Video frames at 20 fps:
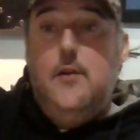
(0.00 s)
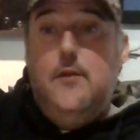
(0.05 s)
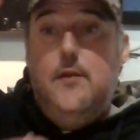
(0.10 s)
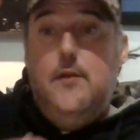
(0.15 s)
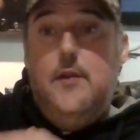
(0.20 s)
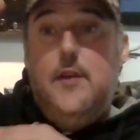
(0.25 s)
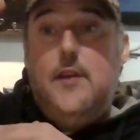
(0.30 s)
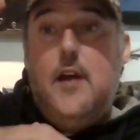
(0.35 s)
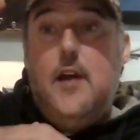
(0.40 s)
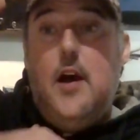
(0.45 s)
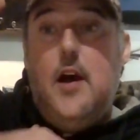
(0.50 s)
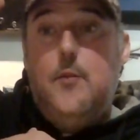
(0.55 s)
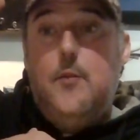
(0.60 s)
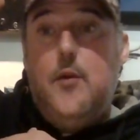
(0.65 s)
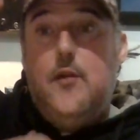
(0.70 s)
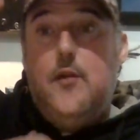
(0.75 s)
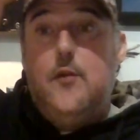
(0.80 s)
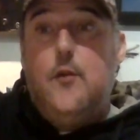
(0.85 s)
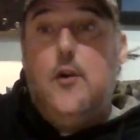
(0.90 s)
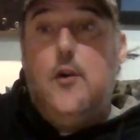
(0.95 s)
this high
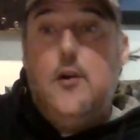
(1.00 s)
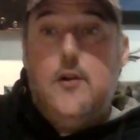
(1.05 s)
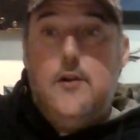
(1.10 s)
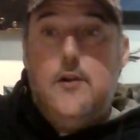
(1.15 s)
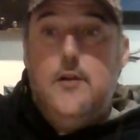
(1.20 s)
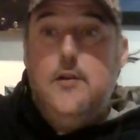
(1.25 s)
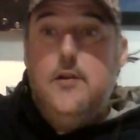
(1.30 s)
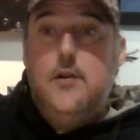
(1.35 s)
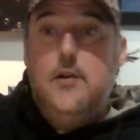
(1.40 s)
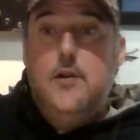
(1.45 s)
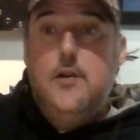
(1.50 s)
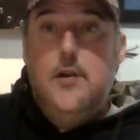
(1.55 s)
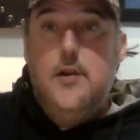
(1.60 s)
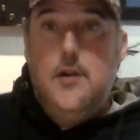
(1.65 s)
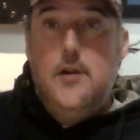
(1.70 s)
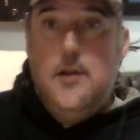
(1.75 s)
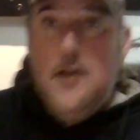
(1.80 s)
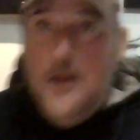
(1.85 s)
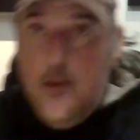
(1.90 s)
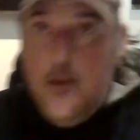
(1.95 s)
above the water.
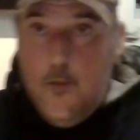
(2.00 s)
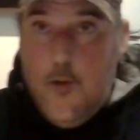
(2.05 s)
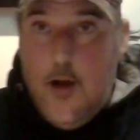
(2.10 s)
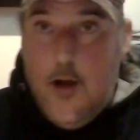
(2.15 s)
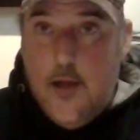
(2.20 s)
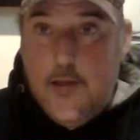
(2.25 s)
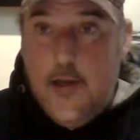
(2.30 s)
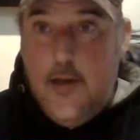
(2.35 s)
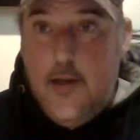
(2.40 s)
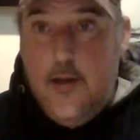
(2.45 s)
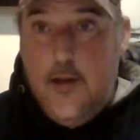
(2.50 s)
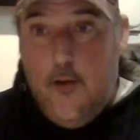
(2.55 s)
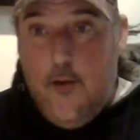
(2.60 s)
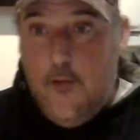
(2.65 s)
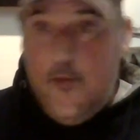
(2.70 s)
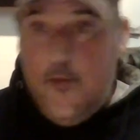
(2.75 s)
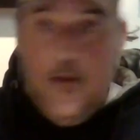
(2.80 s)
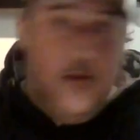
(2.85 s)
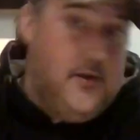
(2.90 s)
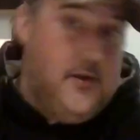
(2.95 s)
And you're watching it, and all of
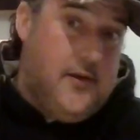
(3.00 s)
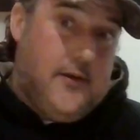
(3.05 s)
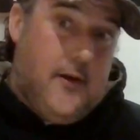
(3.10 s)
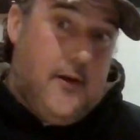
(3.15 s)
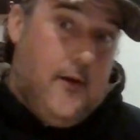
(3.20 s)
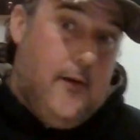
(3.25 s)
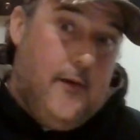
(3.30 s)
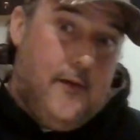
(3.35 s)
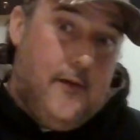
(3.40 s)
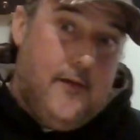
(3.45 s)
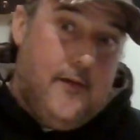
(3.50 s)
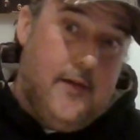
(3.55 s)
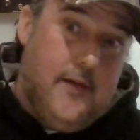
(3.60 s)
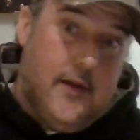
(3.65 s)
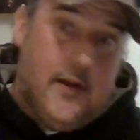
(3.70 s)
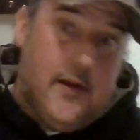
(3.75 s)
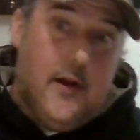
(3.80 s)
a sudden it just turns and